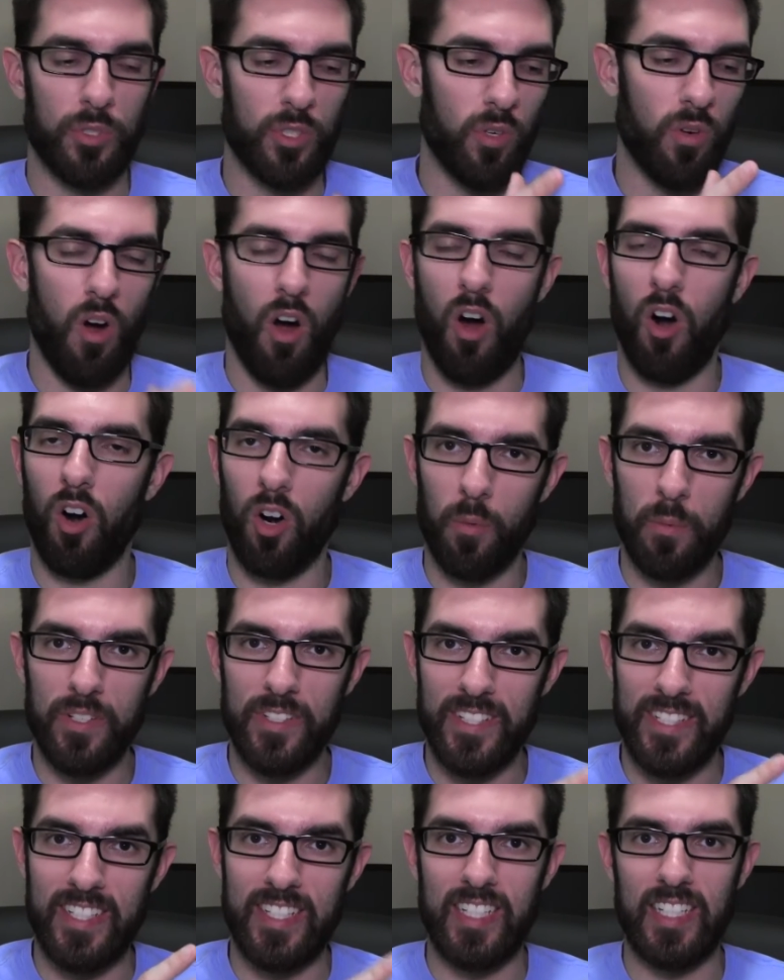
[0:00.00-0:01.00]
So ARM
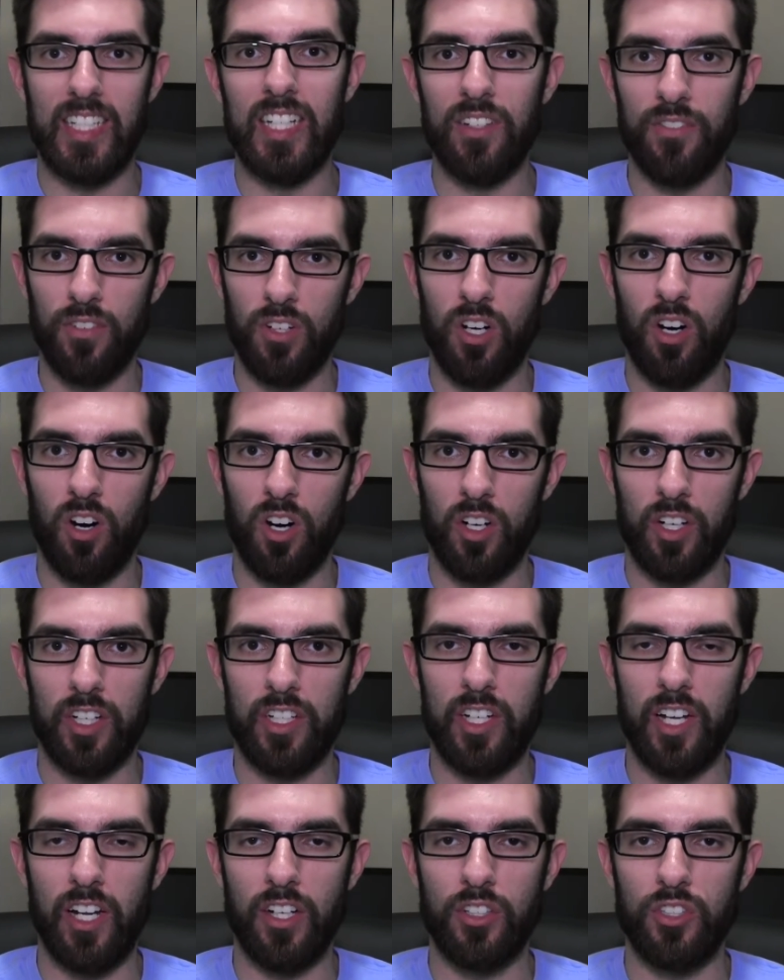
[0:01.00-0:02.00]
is a different
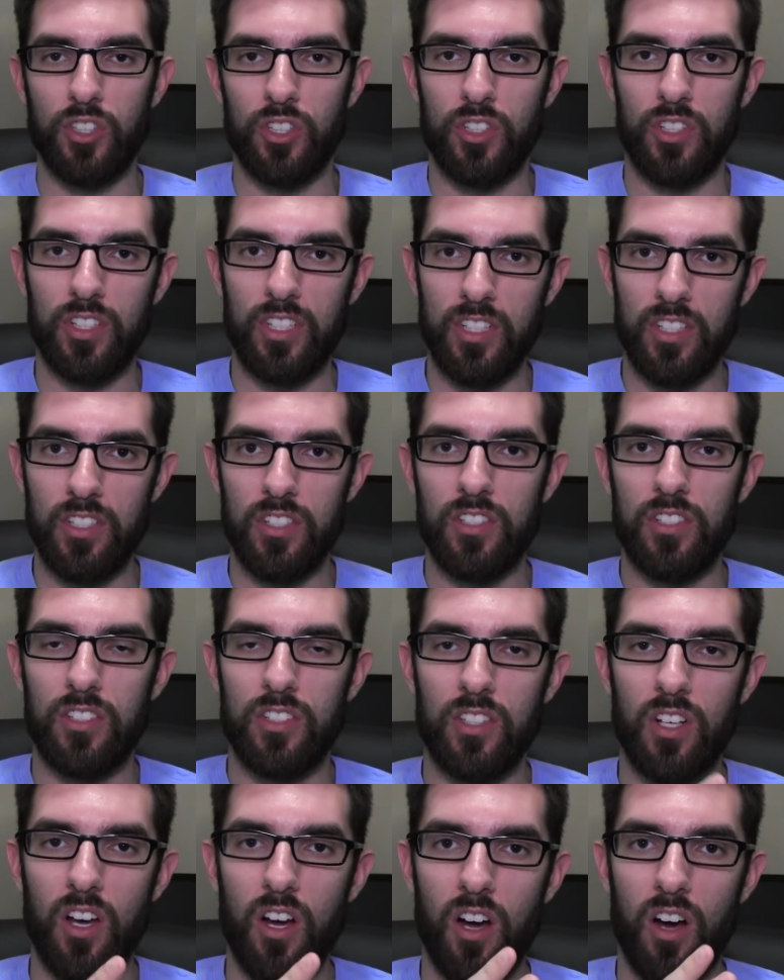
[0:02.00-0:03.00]
architecture.
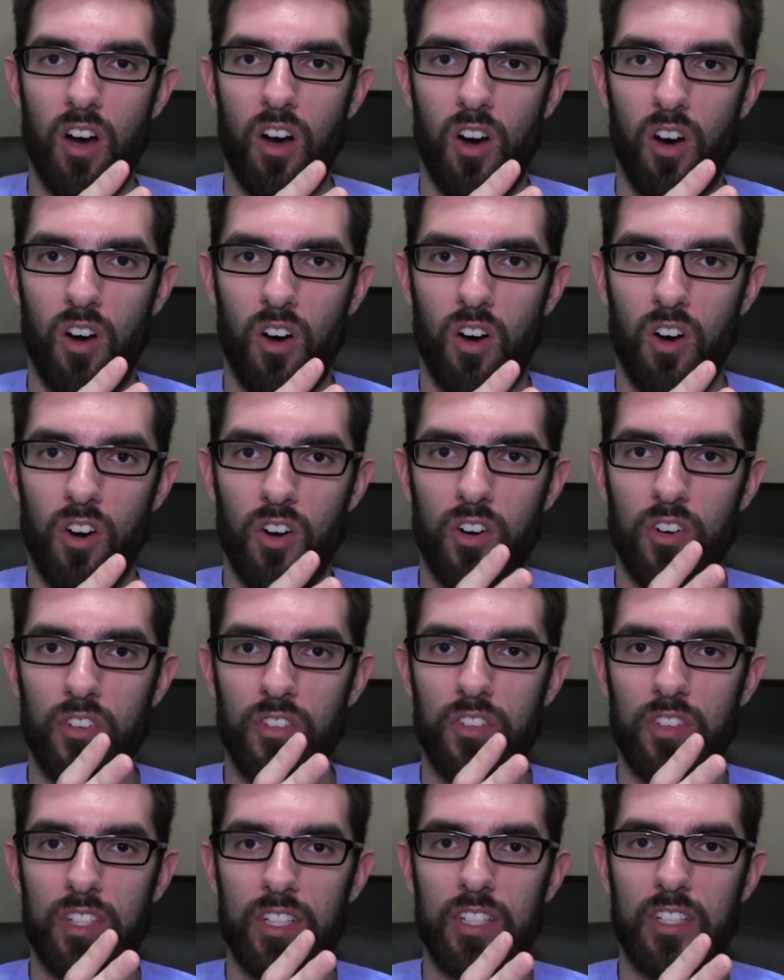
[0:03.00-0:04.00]
These
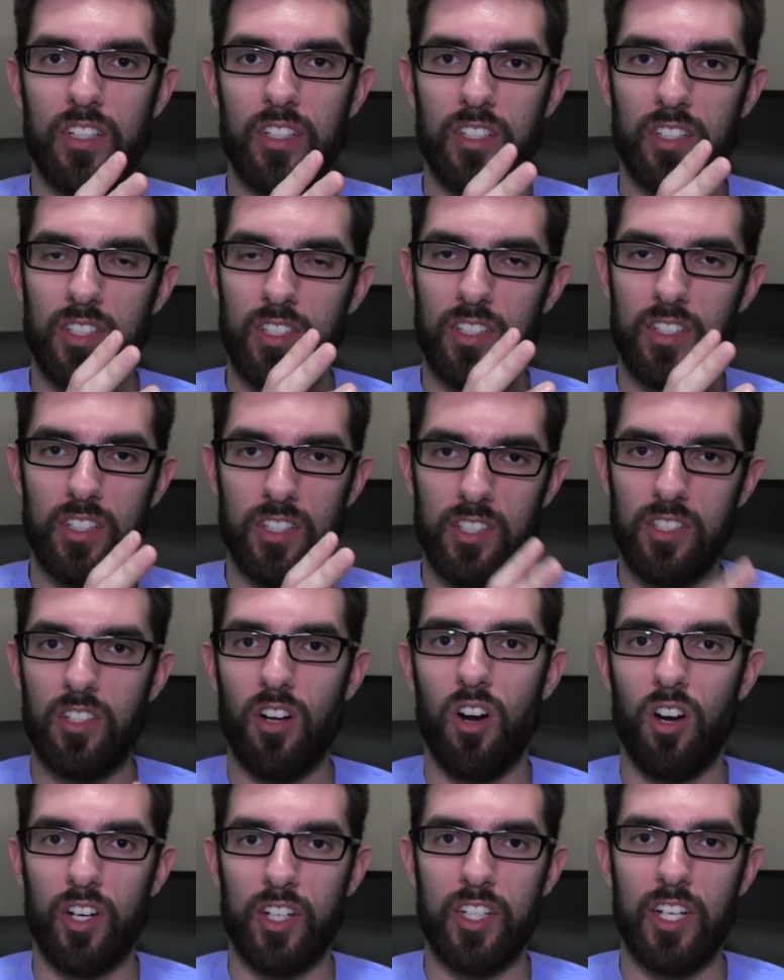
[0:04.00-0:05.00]
are the, this is
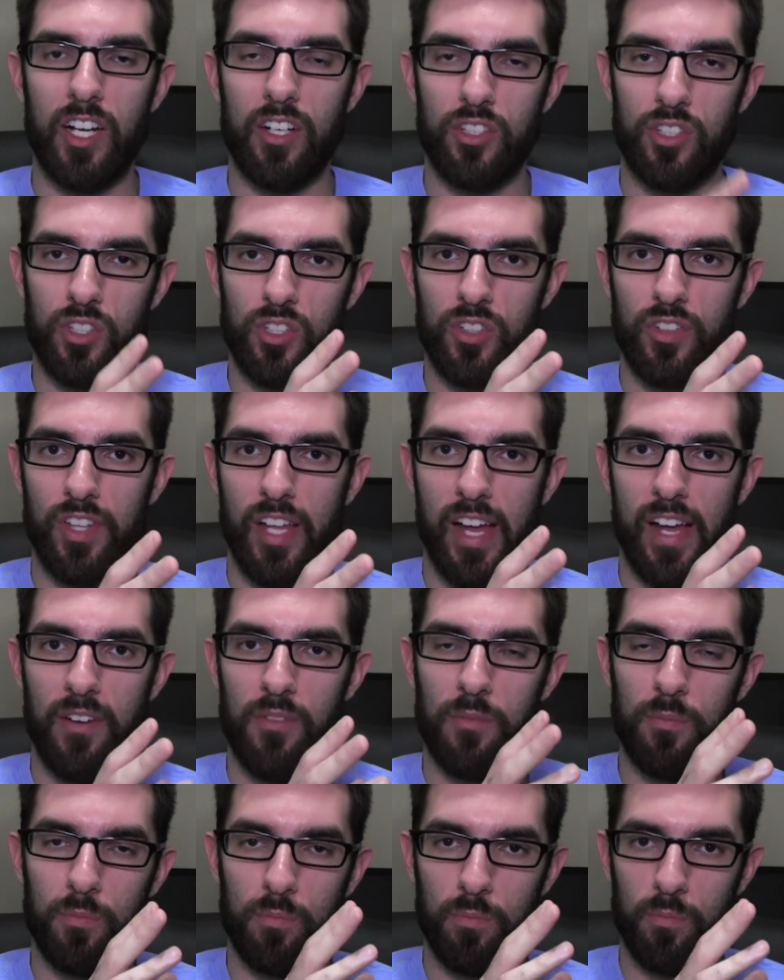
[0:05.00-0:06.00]
the architecture
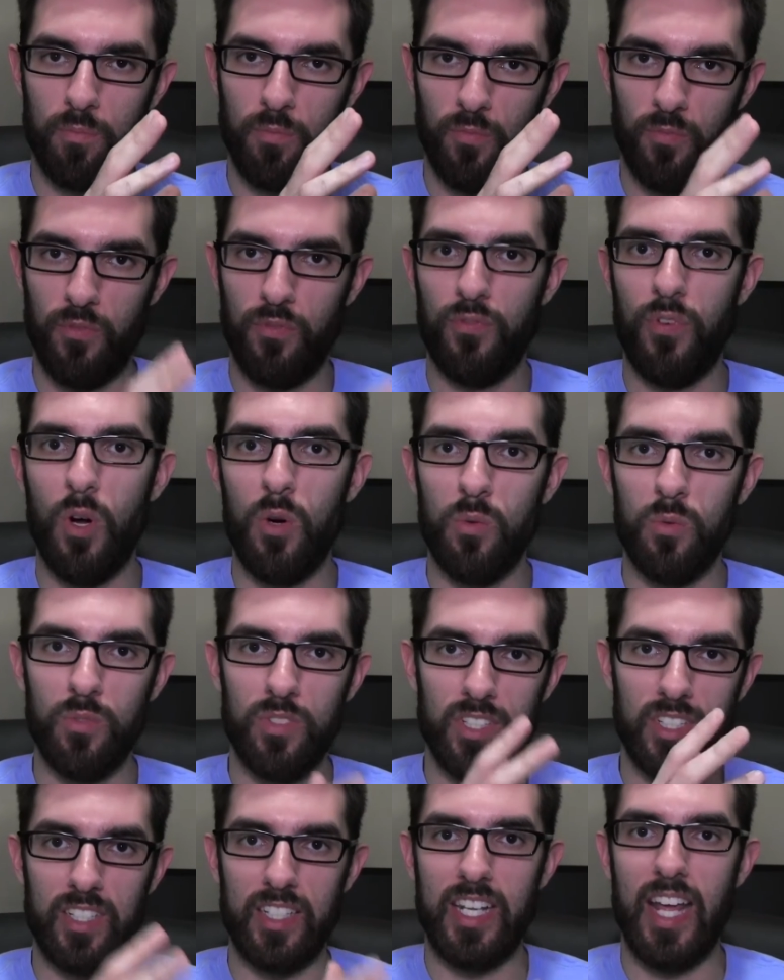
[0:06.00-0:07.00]
that
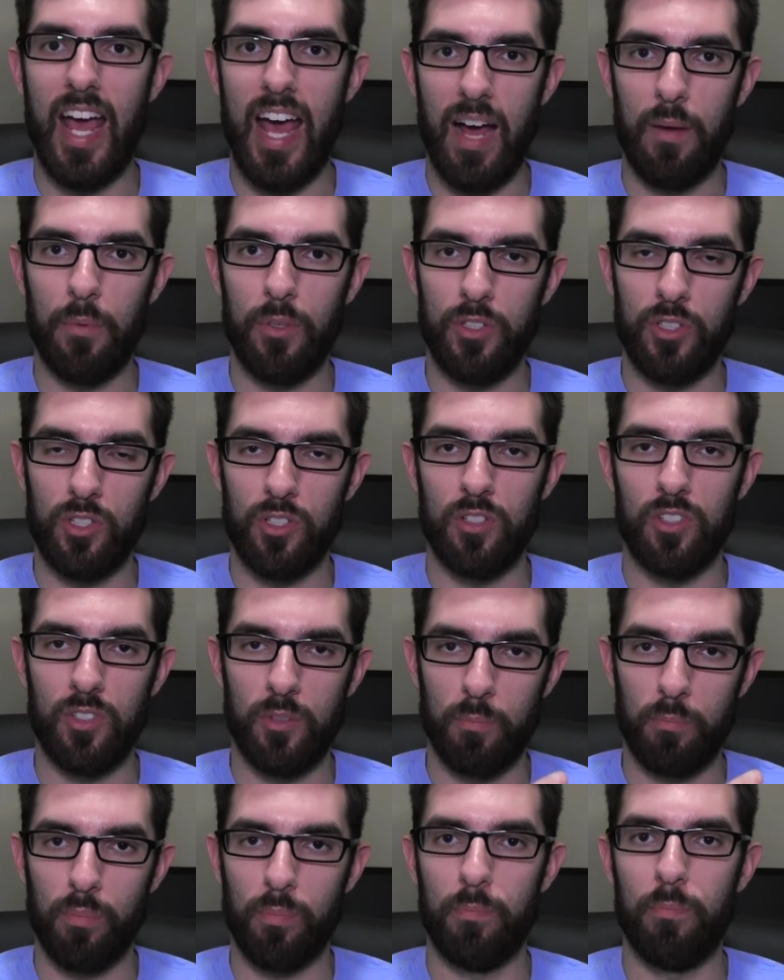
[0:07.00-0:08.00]
phones and tablets
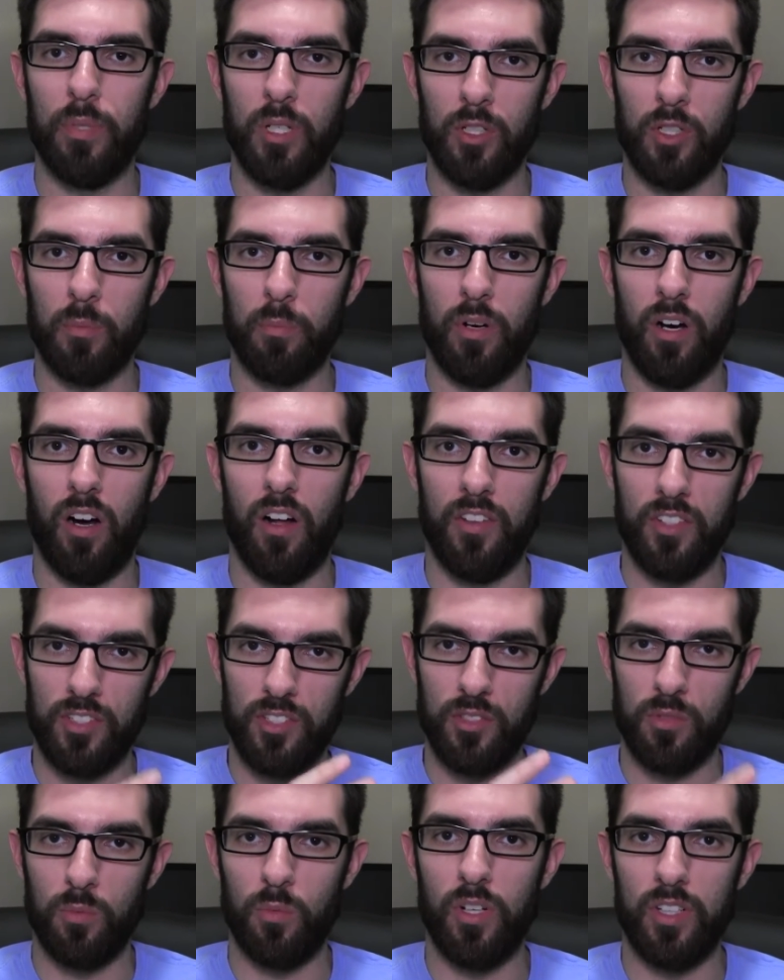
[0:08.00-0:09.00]
are built upon.
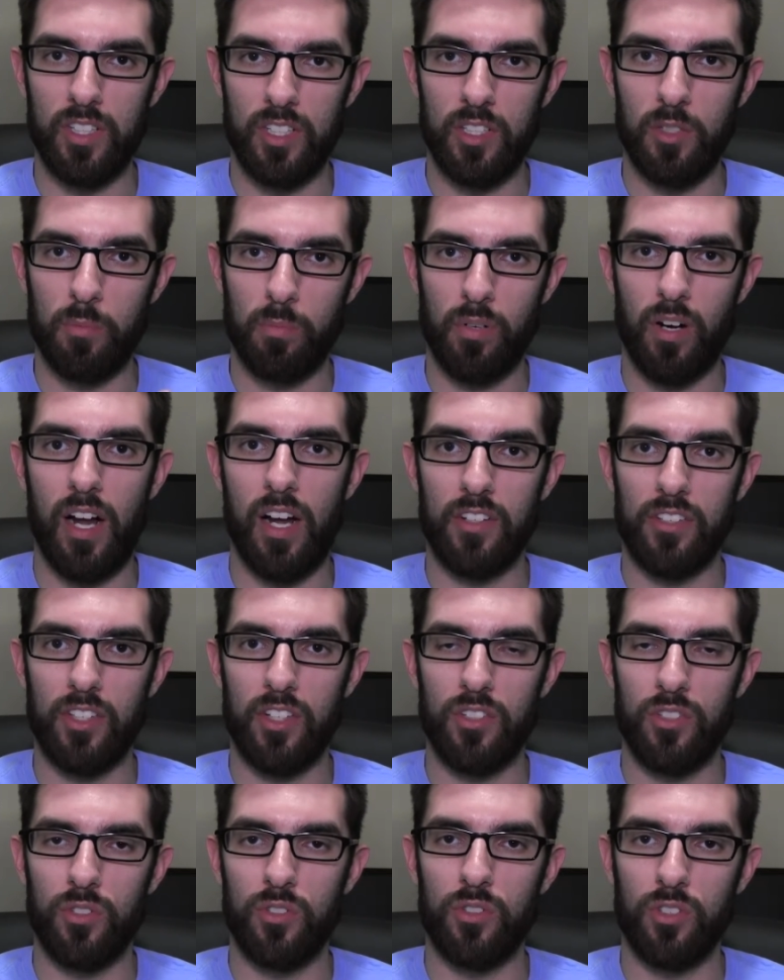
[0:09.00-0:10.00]
This is what these
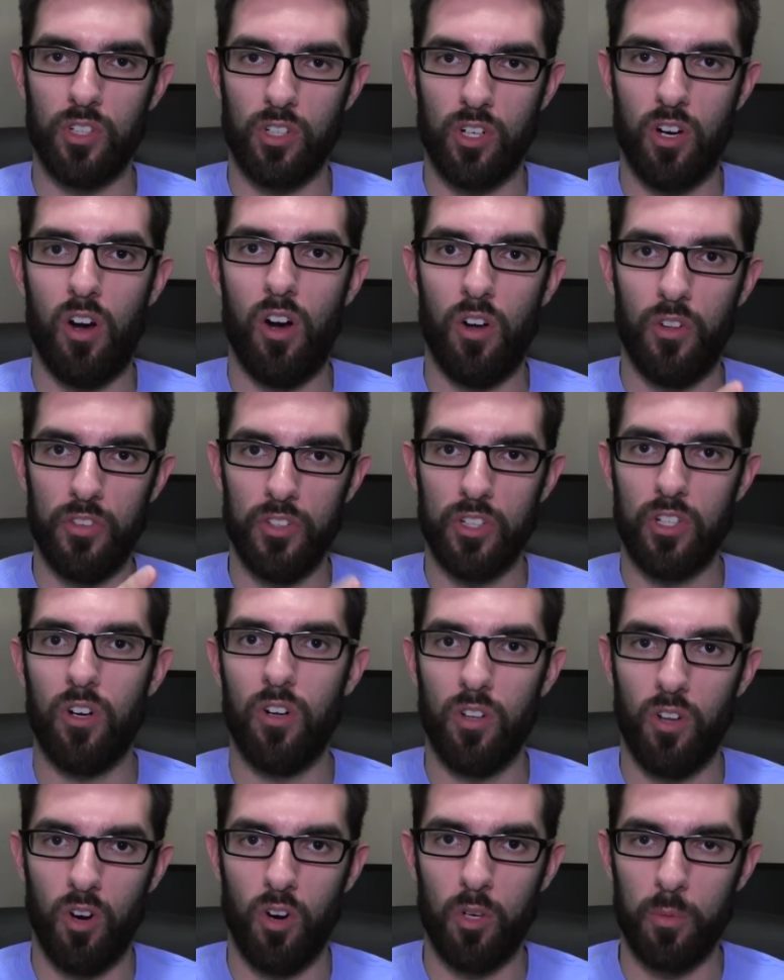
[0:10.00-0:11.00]
processors are called. They're
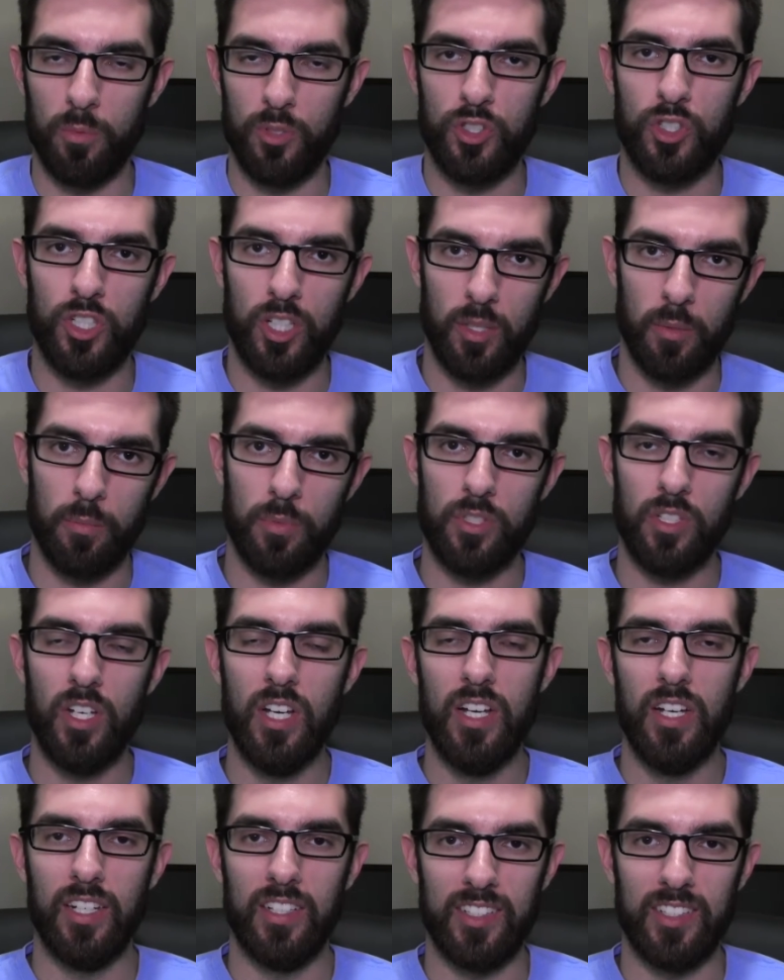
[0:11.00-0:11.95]
called ARM chips.